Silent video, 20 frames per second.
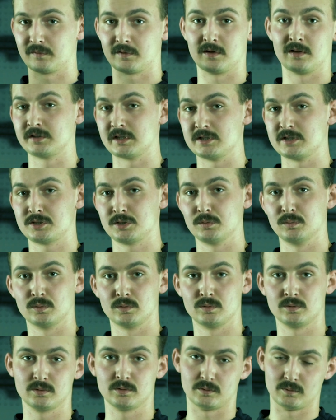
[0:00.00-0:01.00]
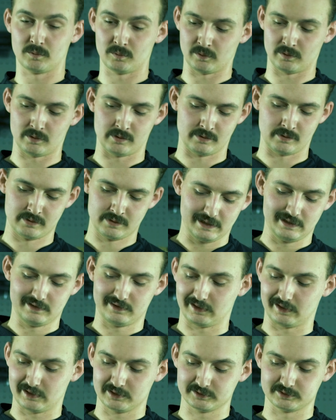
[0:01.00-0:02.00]
a plug-in tool or
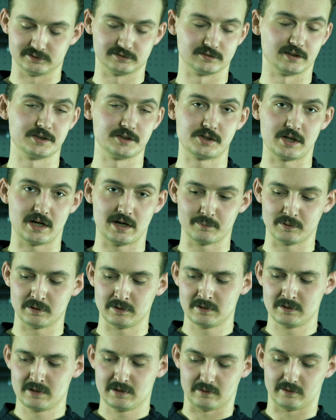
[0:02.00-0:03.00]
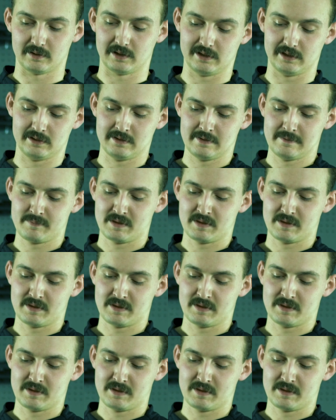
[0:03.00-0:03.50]
anything else, a sledgehammer, all right,